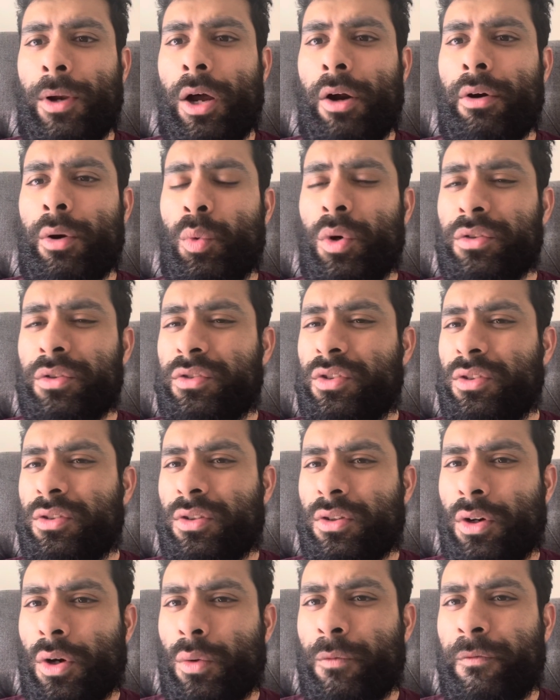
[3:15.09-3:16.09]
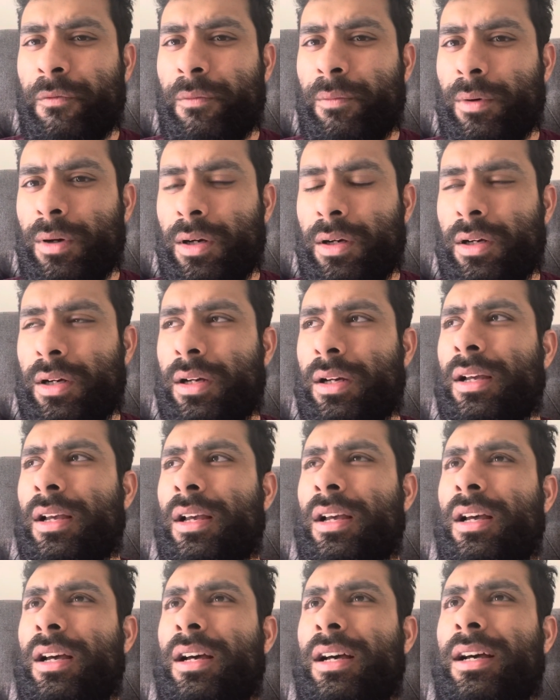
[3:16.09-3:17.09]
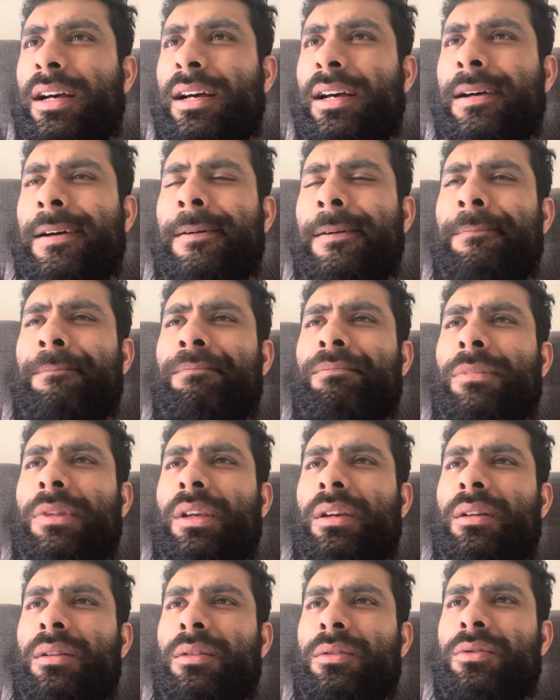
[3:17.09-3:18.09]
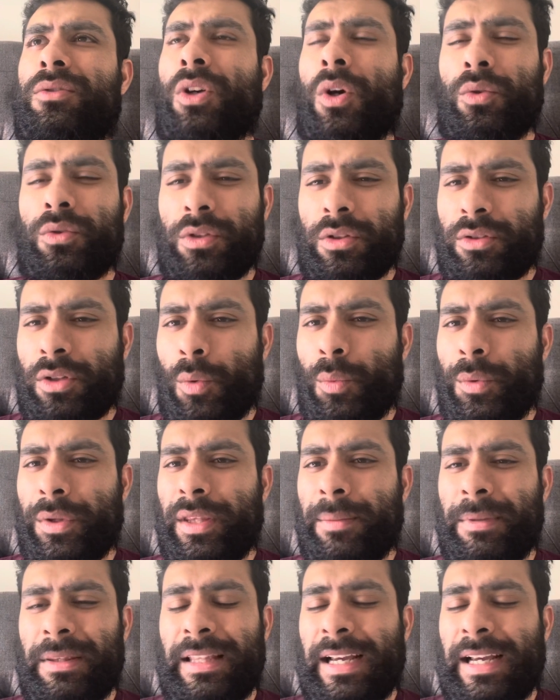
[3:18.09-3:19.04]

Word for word: Lara wants you to go uh, um, toe to toe with him.